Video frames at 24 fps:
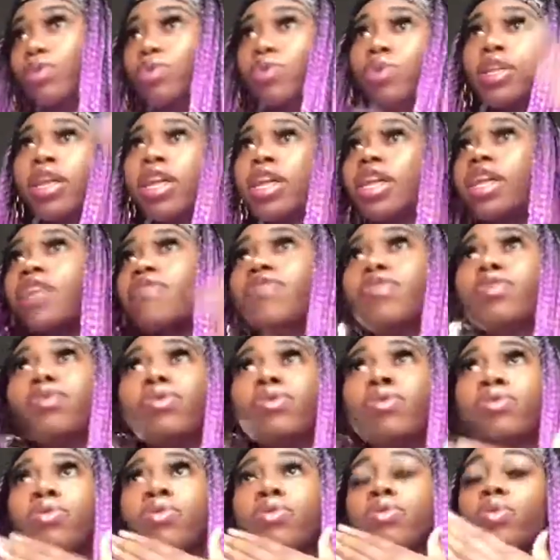Like, if
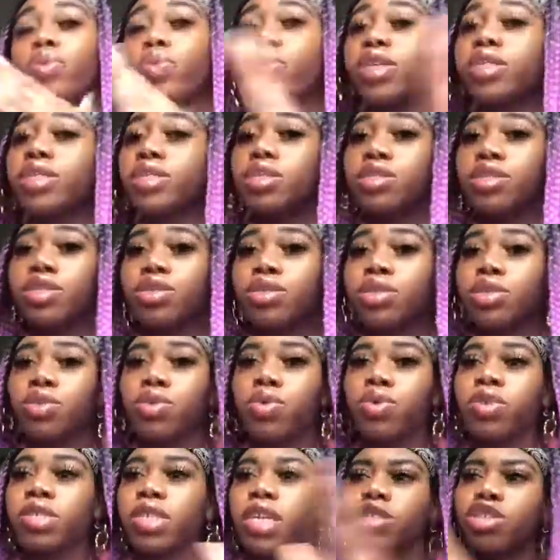you went to certain
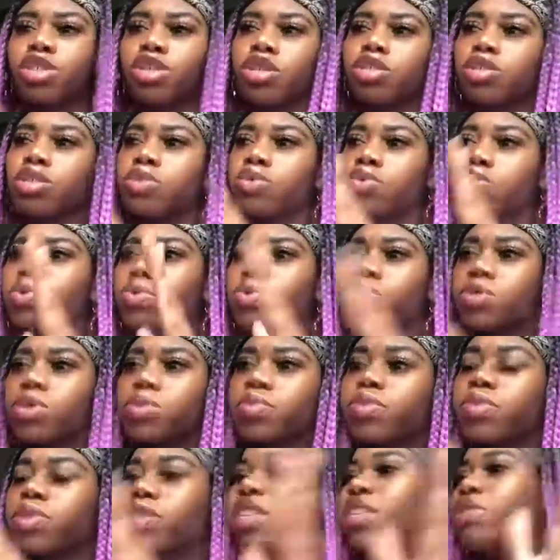schools, like charter schools,
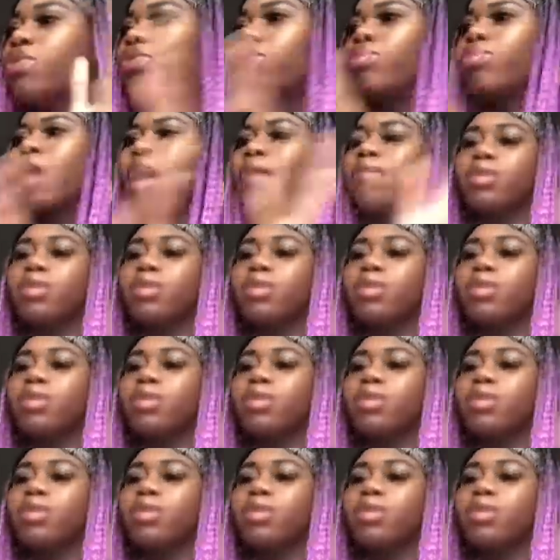little private